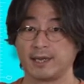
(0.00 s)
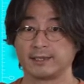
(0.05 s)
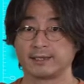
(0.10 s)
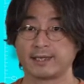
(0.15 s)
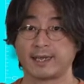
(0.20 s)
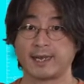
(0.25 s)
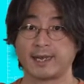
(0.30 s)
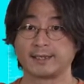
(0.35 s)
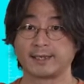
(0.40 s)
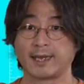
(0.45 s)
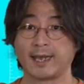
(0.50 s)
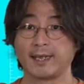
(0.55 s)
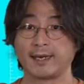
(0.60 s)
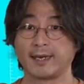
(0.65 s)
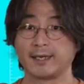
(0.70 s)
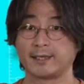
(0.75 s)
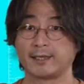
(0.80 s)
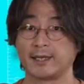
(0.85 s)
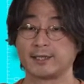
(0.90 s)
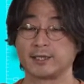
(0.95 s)
They
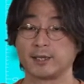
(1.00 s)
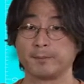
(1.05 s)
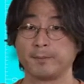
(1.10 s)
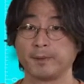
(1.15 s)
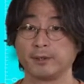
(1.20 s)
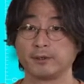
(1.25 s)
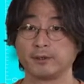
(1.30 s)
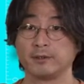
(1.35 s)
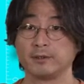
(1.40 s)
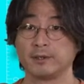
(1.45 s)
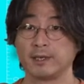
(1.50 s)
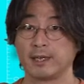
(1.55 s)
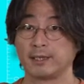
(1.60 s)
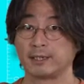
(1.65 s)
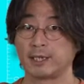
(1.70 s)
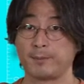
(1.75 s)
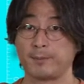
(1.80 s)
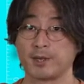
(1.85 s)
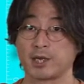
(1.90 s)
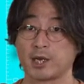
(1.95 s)
annihilate in the middle,
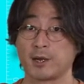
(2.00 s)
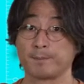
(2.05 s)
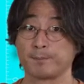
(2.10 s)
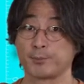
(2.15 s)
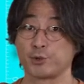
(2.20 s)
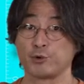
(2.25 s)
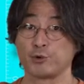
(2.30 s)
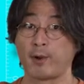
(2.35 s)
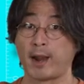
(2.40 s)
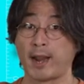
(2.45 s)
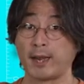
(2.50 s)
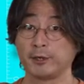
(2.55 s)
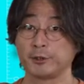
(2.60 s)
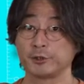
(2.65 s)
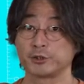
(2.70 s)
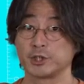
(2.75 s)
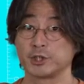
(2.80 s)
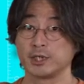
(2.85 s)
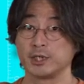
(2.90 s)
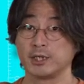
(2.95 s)
they become pure
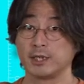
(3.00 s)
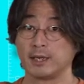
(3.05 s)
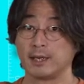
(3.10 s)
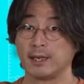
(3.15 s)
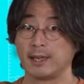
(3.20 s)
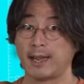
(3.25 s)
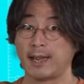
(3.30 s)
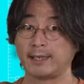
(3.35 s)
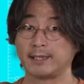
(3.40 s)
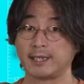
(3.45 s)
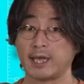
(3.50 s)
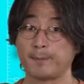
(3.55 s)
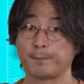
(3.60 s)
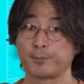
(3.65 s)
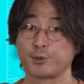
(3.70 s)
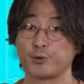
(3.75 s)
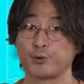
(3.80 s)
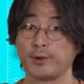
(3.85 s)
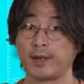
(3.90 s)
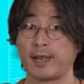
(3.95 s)
energy, and that
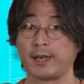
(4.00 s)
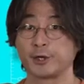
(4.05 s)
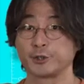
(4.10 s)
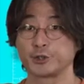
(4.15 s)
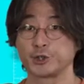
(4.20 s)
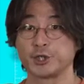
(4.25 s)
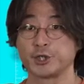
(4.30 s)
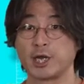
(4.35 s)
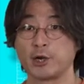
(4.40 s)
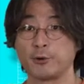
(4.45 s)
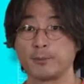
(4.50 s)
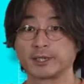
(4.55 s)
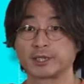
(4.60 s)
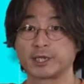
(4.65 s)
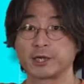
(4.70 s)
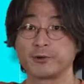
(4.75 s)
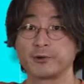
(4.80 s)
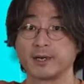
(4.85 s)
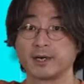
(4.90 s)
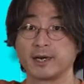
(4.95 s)
pure energy now
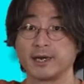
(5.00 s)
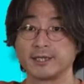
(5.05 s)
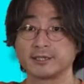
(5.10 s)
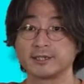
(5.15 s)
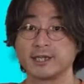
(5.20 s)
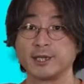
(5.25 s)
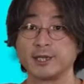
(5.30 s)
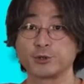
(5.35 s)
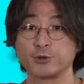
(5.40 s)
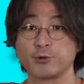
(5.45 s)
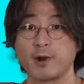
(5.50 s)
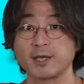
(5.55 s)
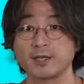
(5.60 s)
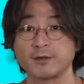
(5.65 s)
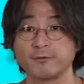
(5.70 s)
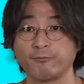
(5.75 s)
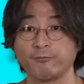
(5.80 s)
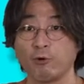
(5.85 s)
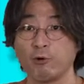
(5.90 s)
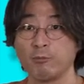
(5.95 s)
materialized into
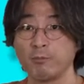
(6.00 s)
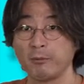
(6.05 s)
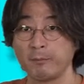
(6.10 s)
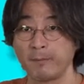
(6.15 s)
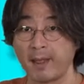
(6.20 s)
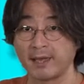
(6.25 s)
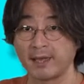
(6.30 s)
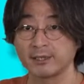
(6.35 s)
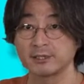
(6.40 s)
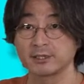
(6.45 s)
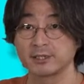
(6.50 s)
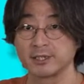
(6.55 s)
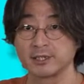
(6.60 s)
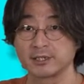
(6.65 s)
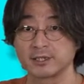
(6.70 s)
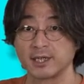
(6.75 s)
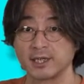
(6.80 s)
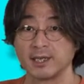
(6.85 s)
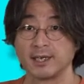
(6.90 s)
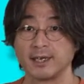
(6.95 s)
other form of
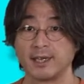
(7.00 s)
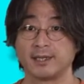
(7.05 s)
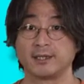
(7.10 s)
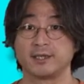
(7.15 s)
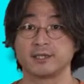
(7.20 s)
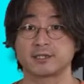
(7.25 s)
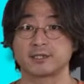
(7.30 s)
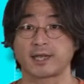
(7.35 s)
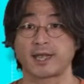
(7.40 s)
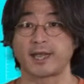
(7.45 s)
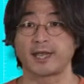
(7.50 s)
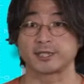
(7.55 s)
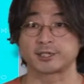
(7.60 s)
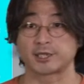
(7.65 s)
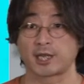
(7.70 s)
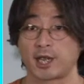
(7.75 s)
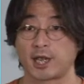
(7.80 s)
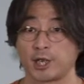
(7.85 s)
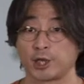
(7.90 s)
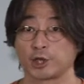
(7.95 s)
masses, in this case,
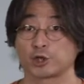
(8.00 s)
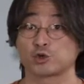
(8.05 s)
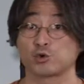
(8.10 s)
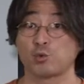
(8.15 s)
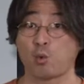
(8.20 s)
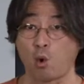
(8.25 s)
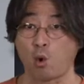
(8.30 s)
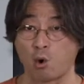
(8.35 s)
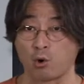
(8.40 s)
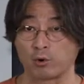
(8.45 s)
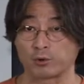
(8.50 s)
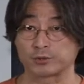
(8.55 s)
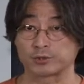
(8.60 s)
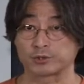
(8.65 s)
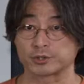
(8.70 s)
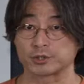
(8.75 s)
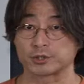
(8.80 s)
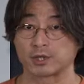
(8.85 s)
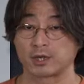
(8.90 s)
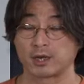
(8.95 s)

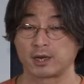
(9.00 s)
quarks.